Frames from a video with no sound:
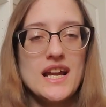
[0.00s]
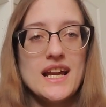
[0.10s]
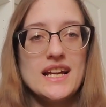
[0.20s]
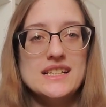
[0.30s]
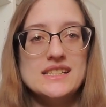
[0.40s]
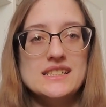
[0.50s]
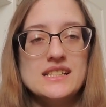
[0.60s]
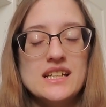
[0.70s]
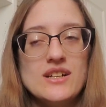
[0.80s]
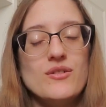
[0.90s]
and
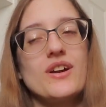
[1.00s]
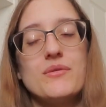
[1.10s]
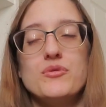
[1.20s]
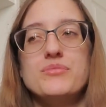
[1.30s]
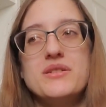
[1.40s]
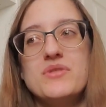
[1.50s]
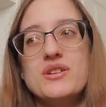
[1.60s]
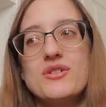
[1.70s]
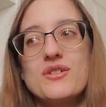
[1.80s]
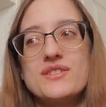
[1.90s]
okay, well, being mean
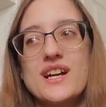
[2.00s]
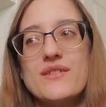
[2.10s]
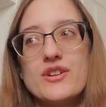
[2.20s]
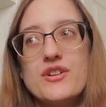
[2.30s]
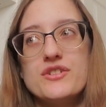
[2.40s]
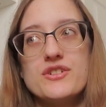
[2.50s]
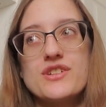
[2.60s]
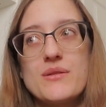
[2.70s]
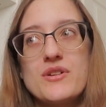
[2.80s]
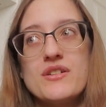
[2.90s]
to her is kind of an
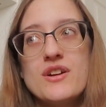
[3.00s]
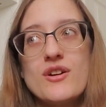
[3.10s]
understatement.